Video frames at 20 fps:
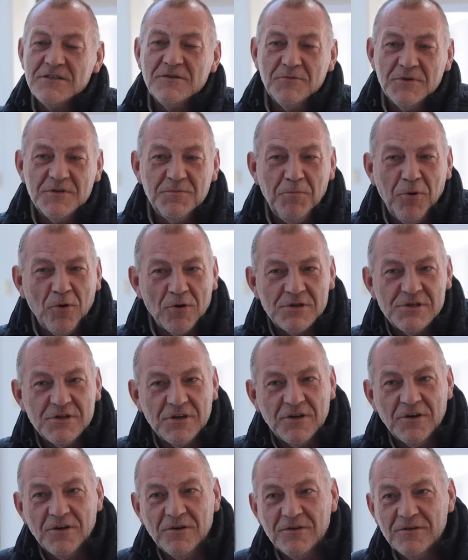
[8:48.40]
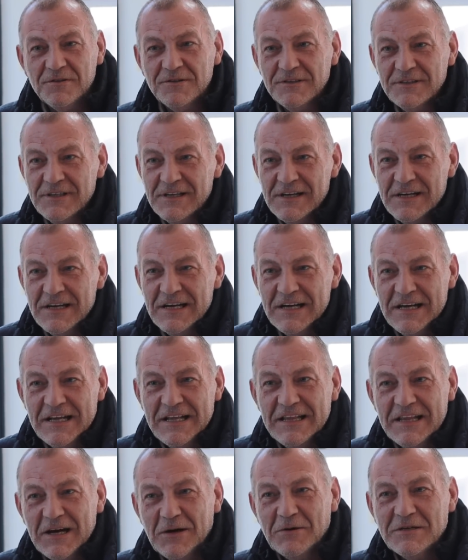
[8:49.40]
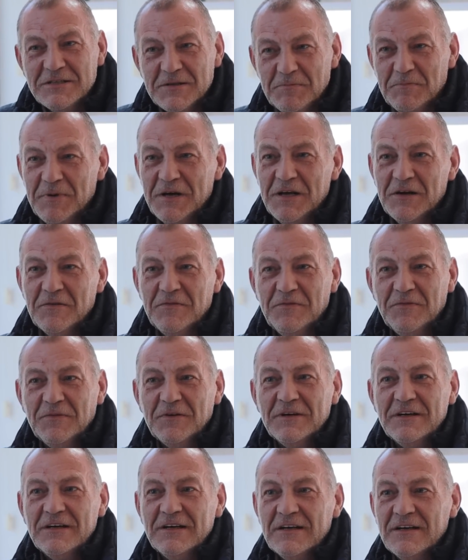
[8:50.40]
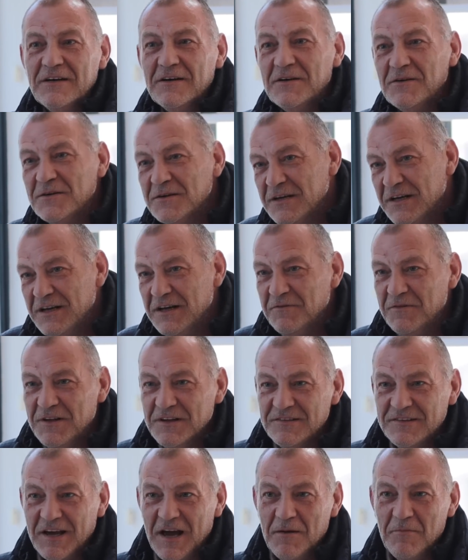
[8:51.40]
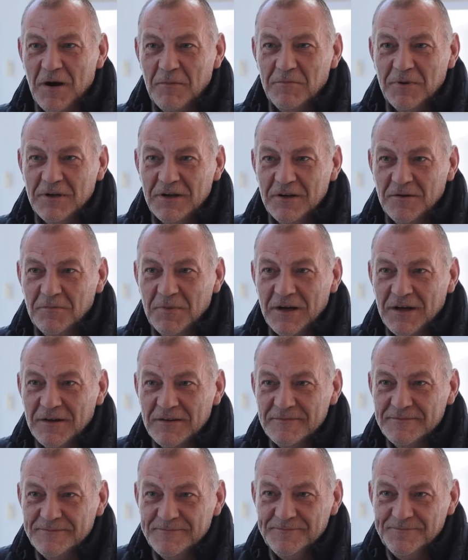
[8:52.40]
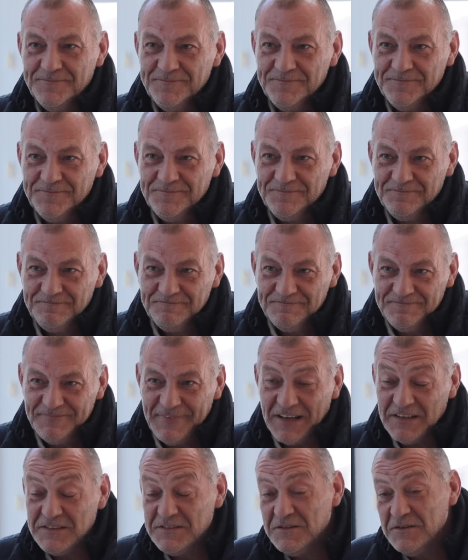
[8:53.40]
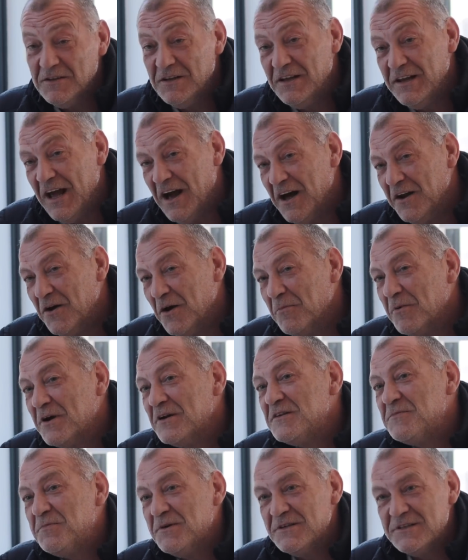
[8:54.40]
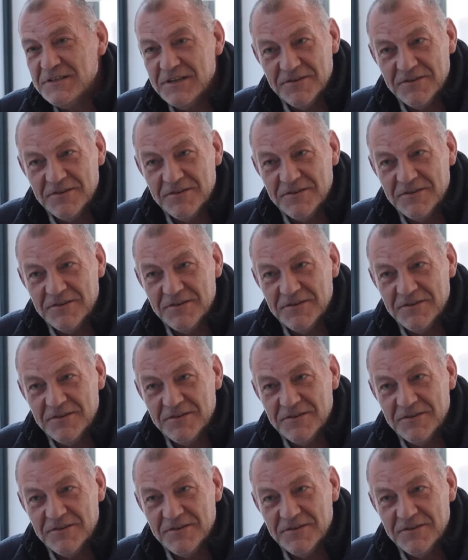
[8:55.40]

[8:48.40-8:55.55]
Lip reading: it was Portugal, there was a bit of can even this game up a little bit. That's conspiracy